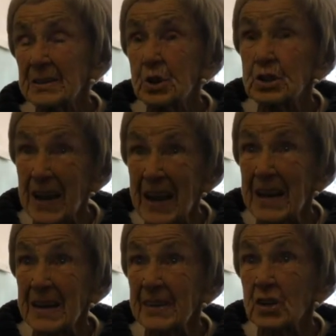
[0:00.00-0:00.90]

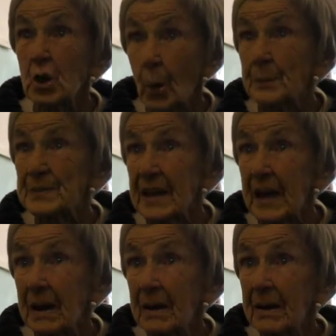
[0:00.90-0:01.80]
Today, the shops
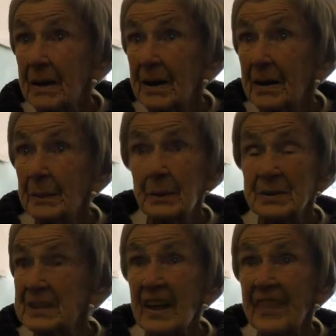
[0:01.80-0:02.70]
there. But there
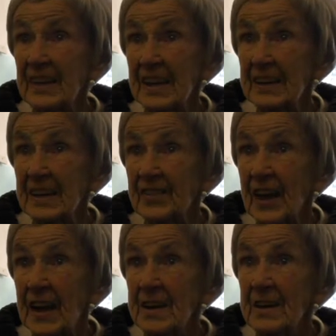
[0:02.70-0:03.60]
was nothing in it
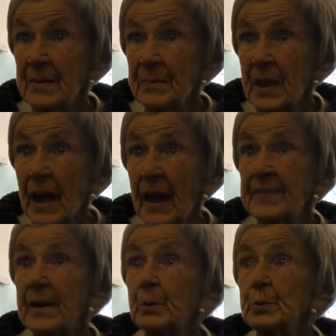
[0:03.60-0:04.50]
then.
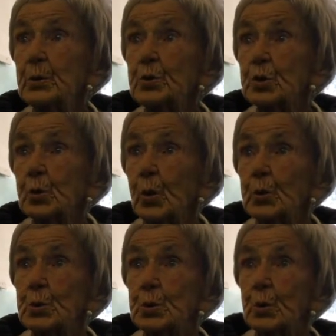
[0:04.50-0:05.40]
And then we used to
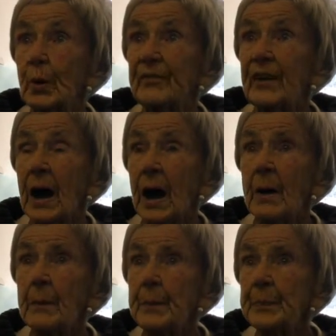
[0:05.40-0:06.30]
go to a
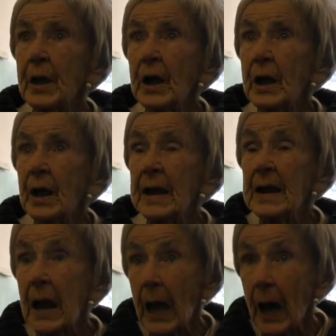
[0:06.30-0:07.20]
farm
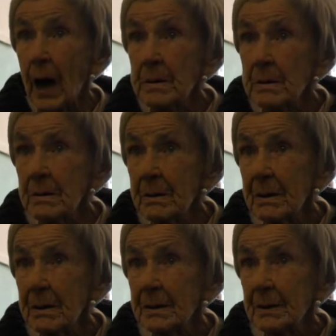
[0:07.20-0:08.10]
in Larn,
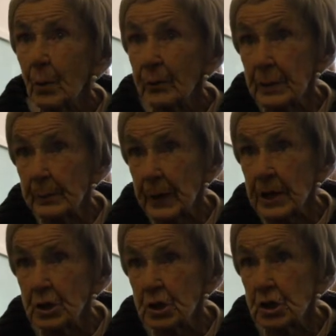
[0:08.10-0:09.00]
over the
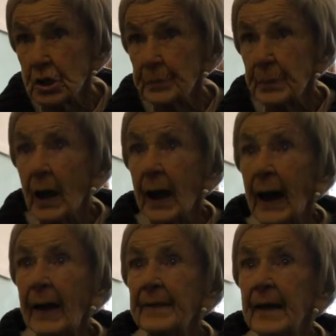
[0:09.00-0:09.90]
bridge.
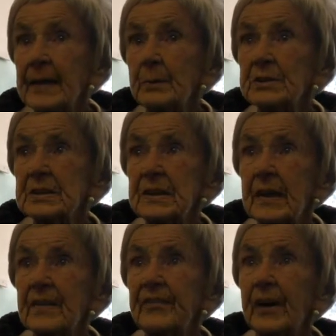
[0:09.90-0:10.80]
And then there was
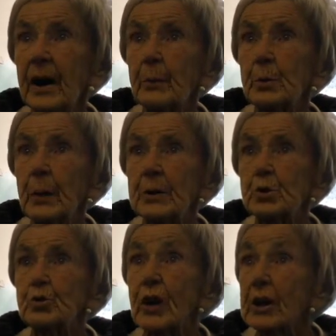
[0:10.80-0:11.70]
another farm we went
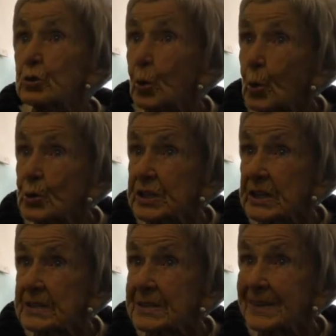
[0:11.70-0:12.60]
to, Red
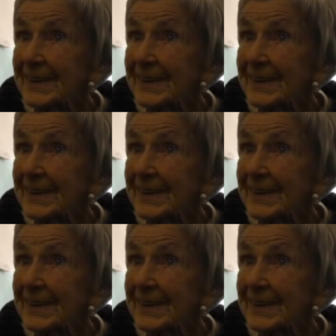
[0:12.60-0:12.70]
Roses.